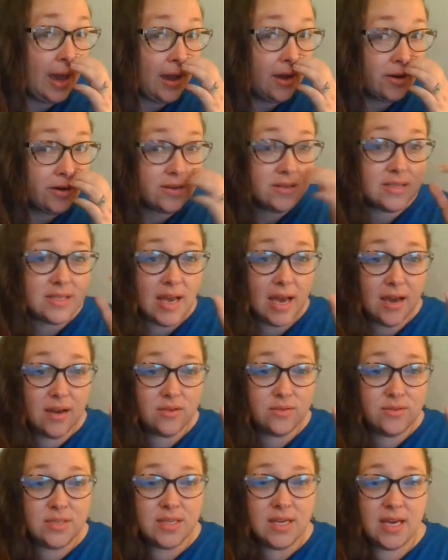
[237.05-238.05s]
air
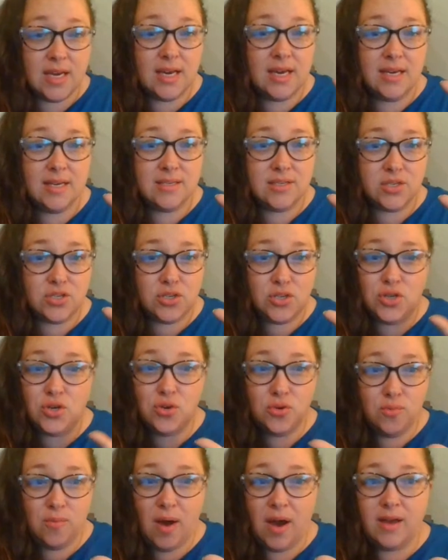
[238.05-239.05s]
sound is
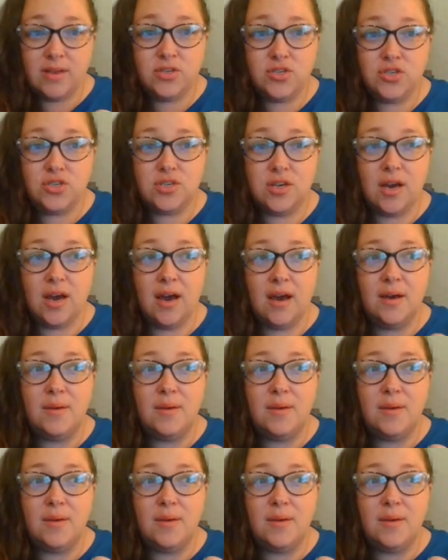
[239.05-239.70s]
too much